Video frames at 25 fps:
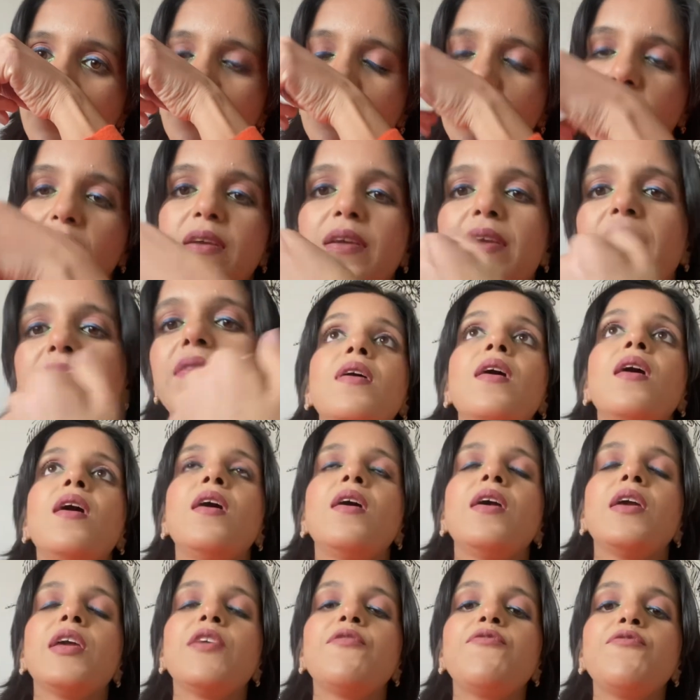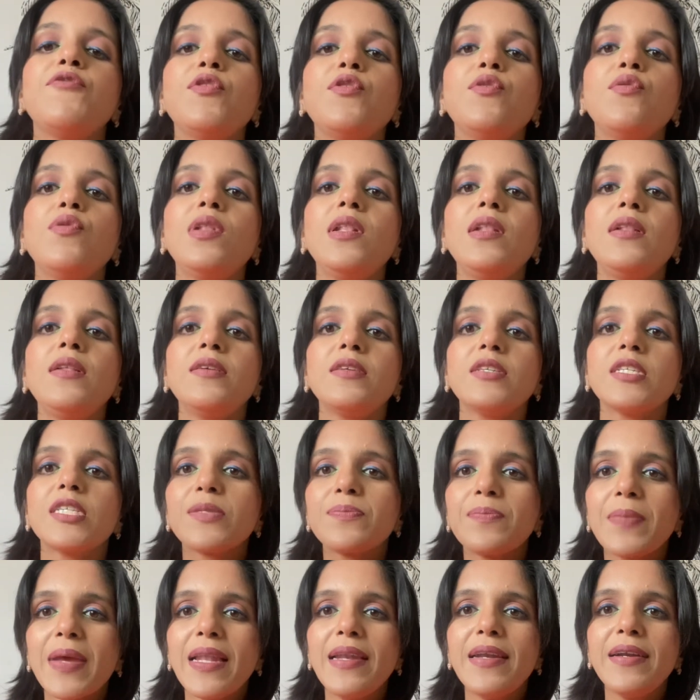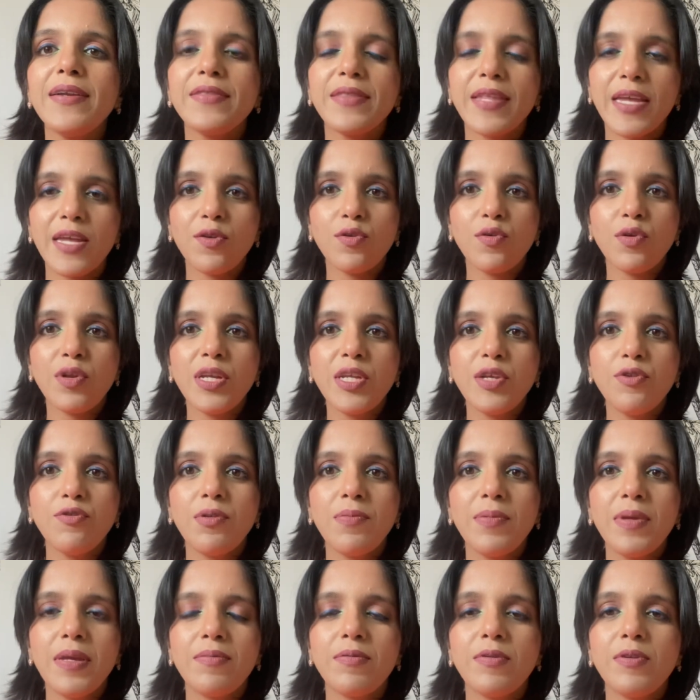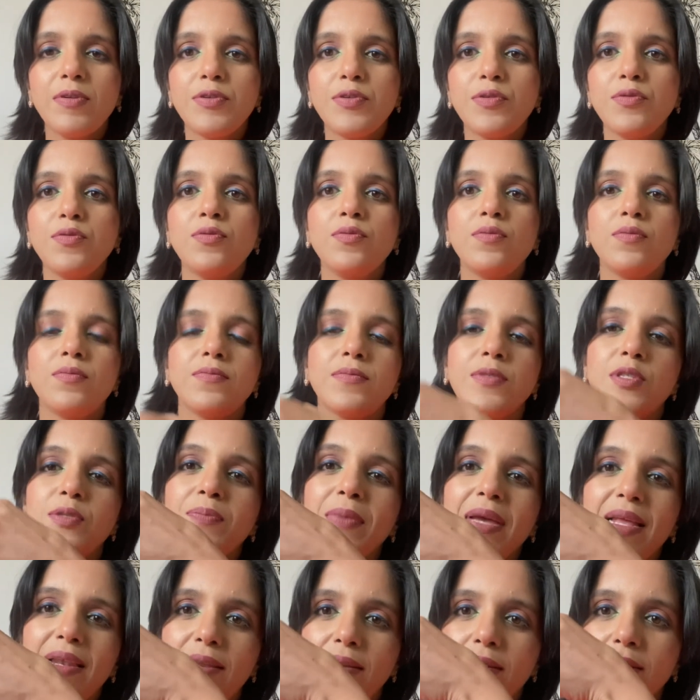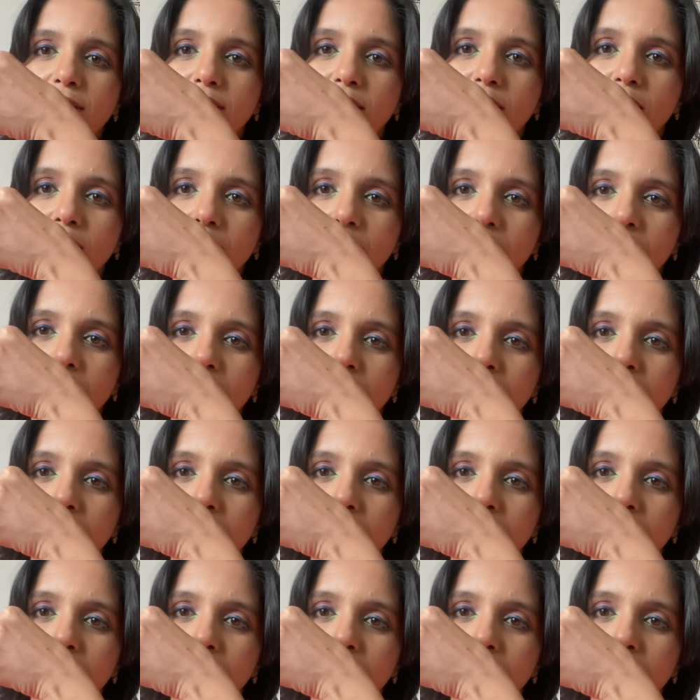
Again, if you will smell it, then only you will be able to smell anything.